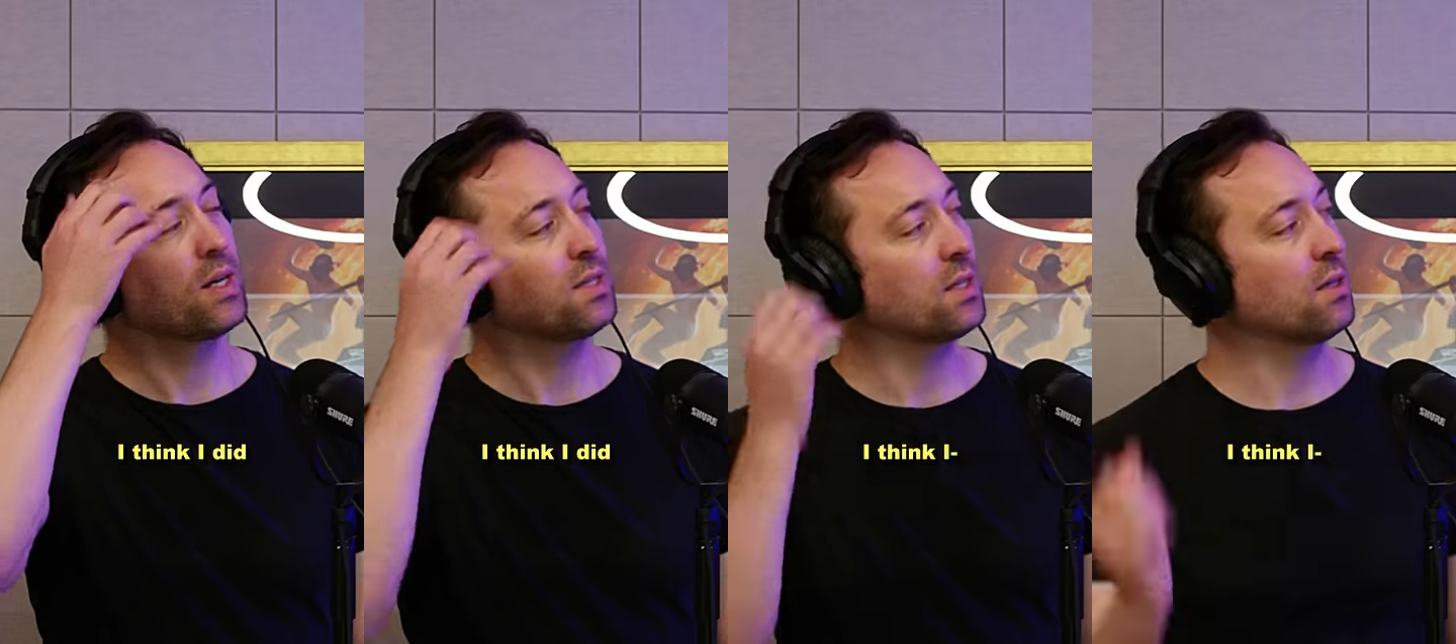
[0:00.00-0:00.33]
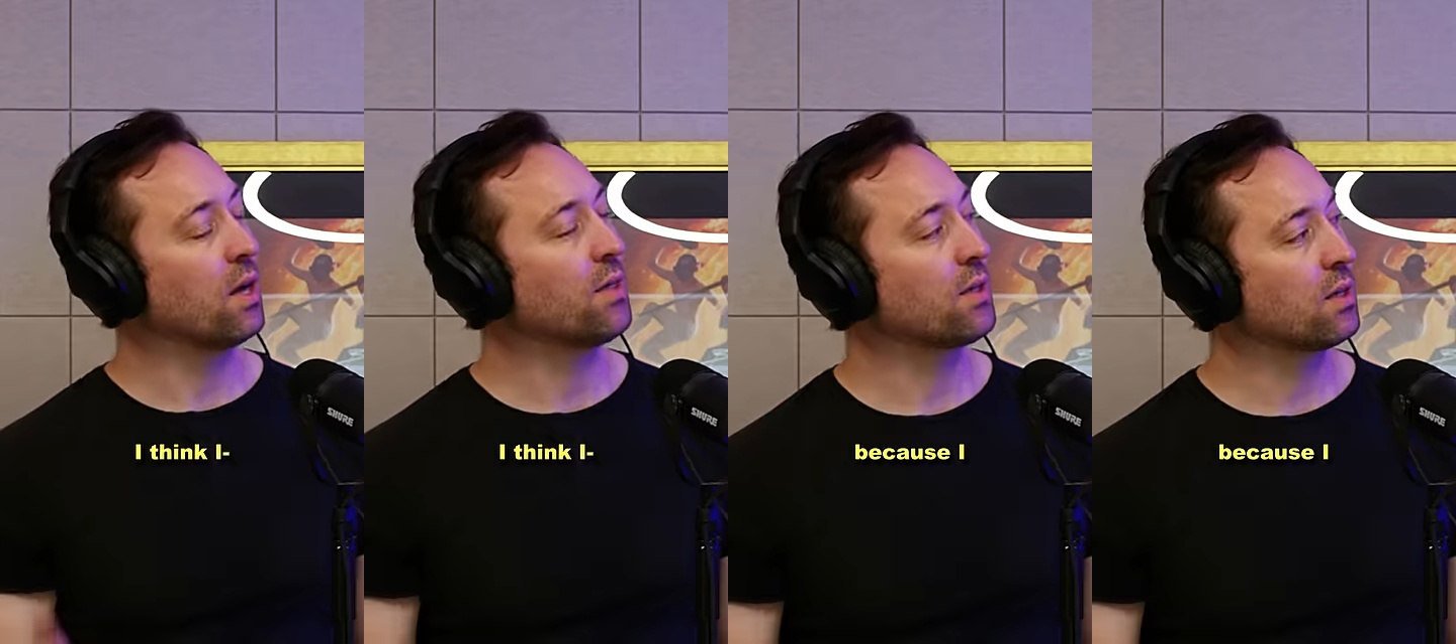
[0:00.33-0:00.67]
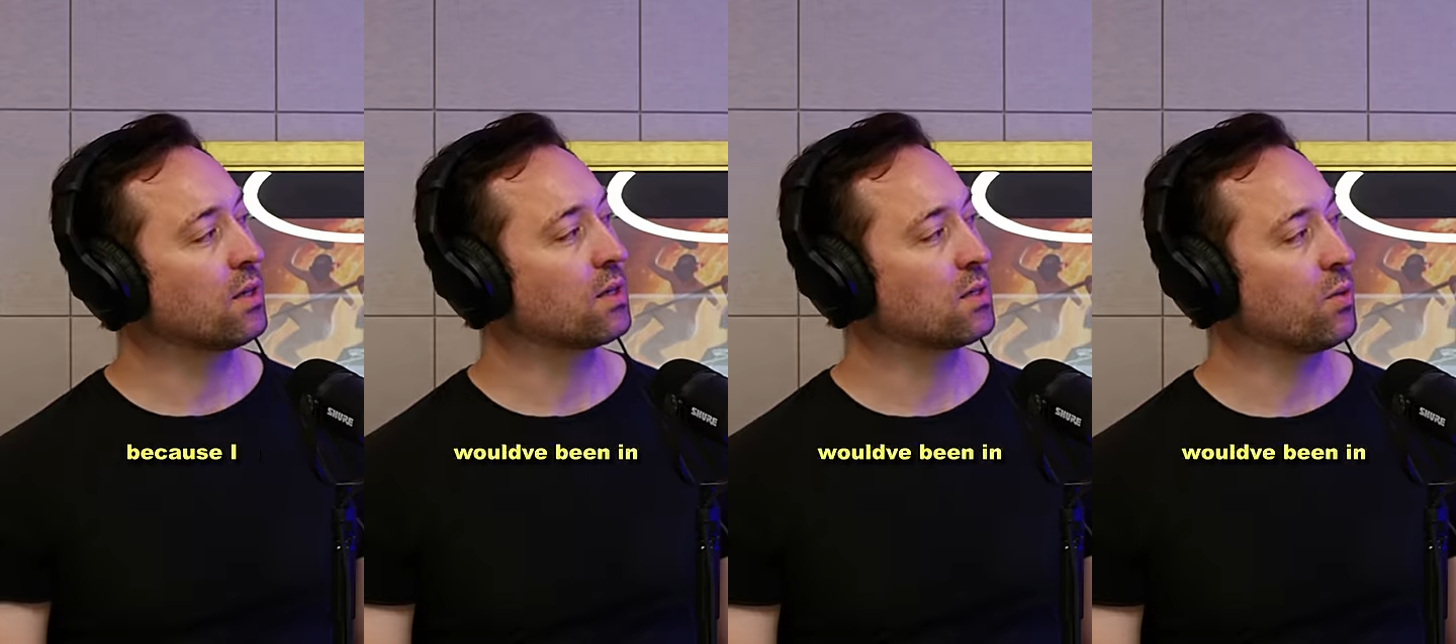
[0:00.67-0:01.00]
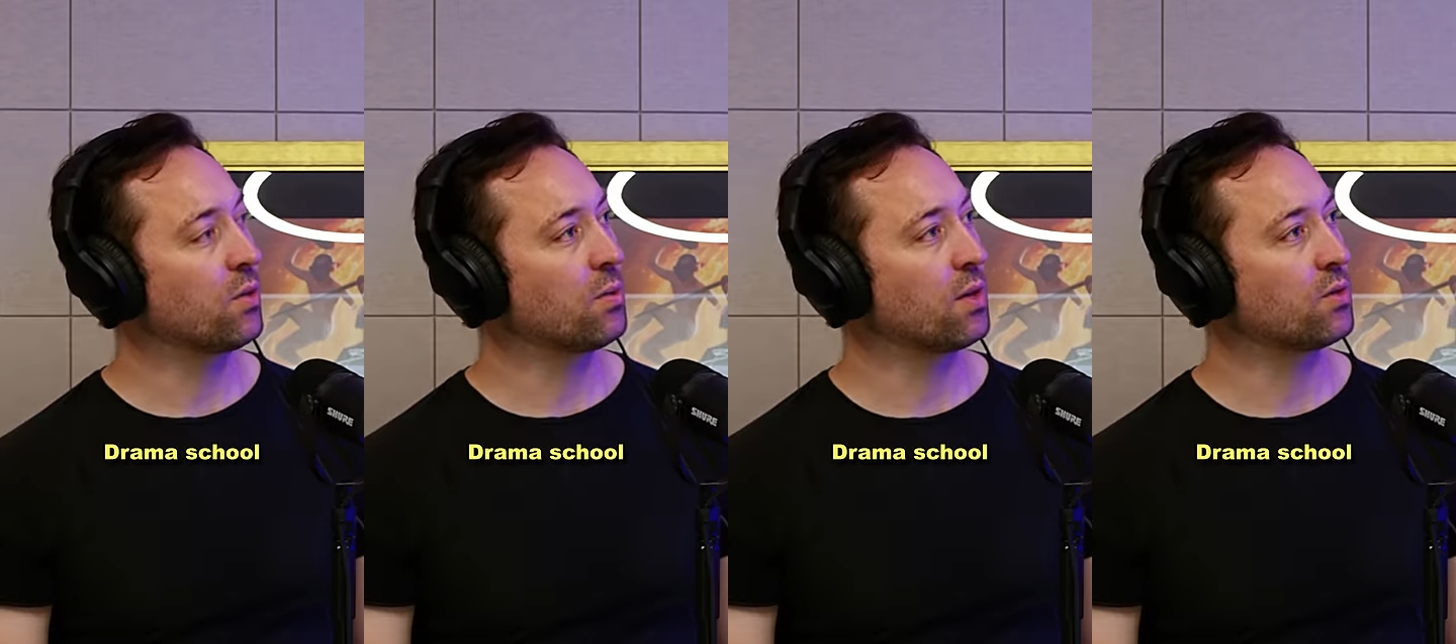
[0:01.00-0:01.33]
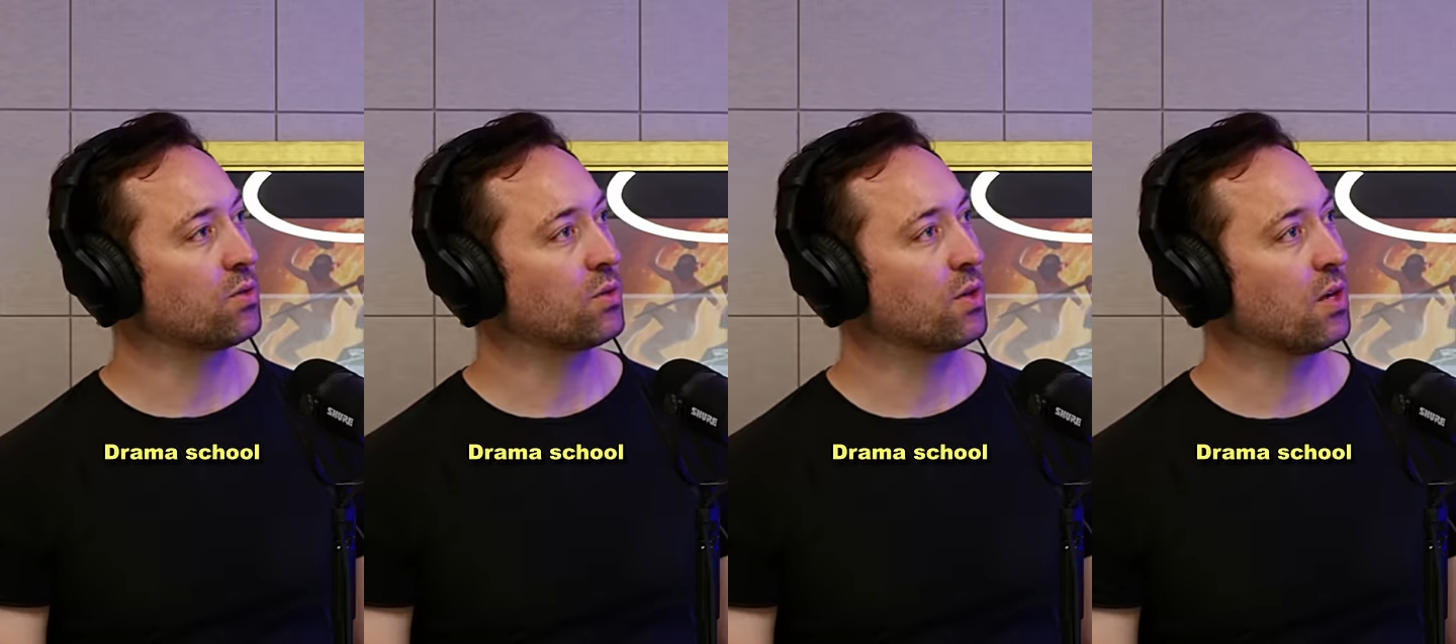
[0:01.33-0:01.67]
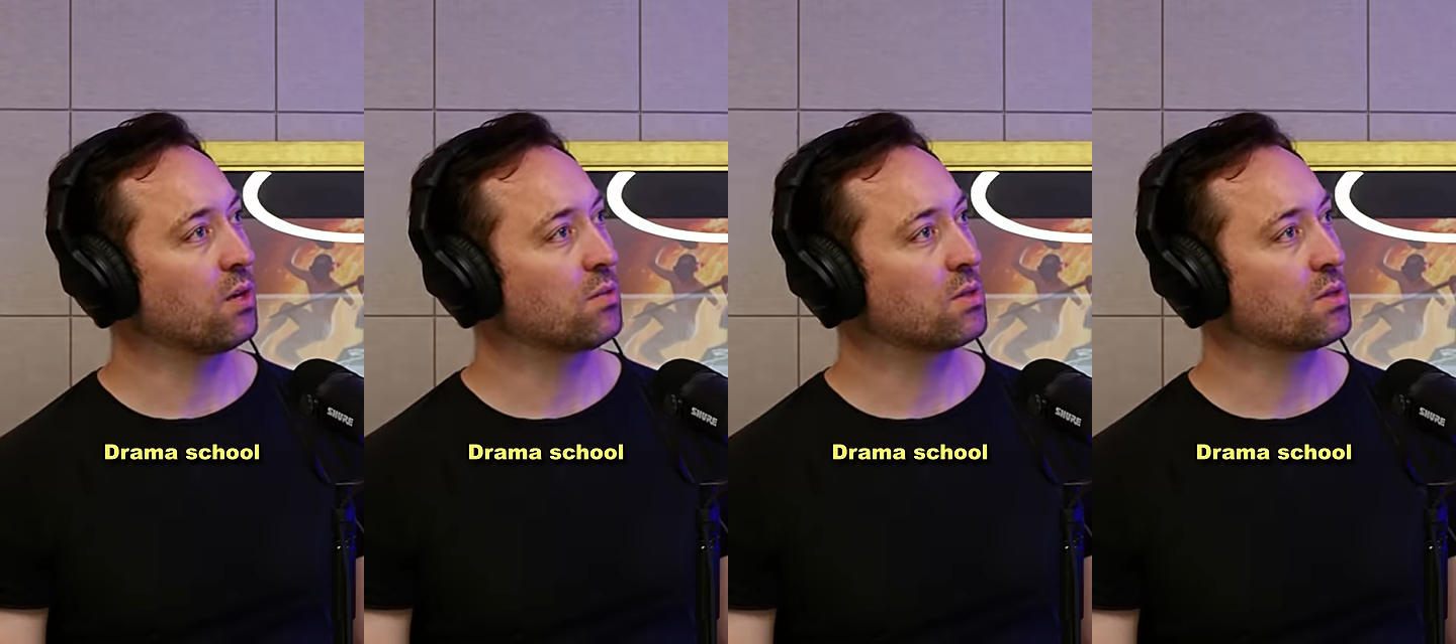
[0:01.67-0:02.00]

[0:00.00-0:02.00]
yeah. I did. I think because I, I, I was in a drama